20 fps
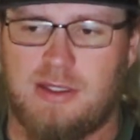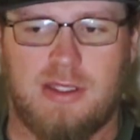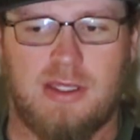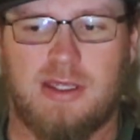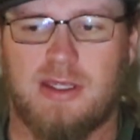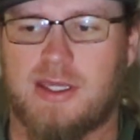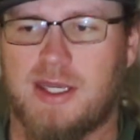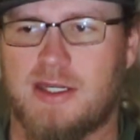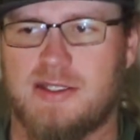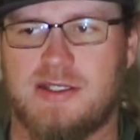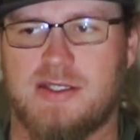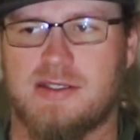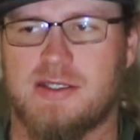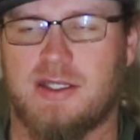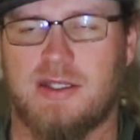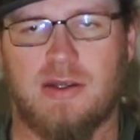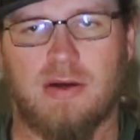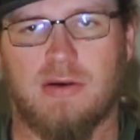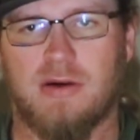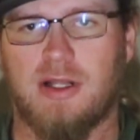can catch these
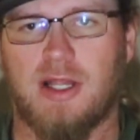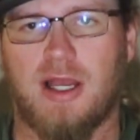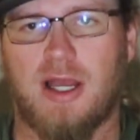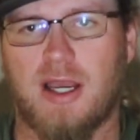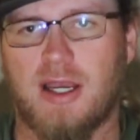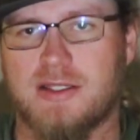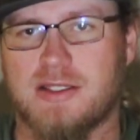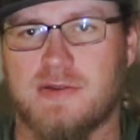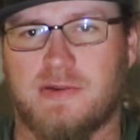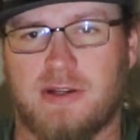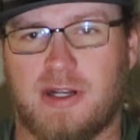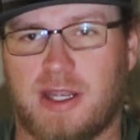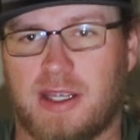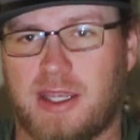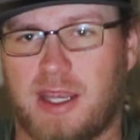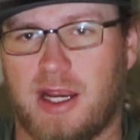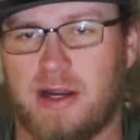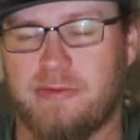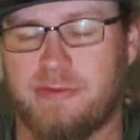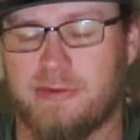on the oar locks if you're not
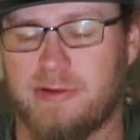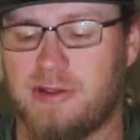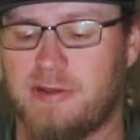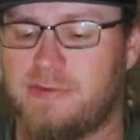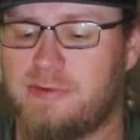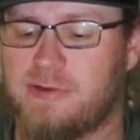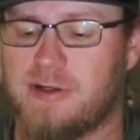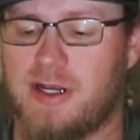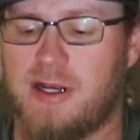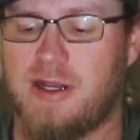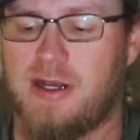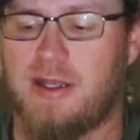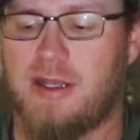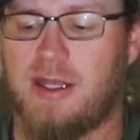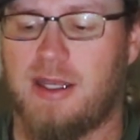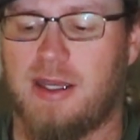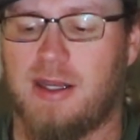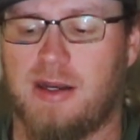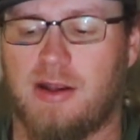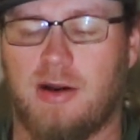careful, if you're running
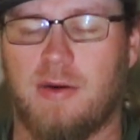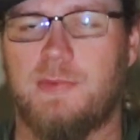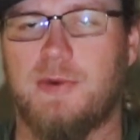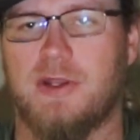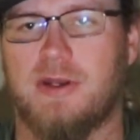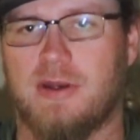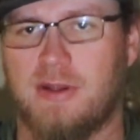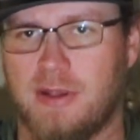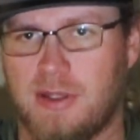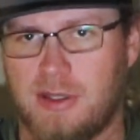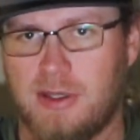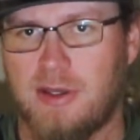an open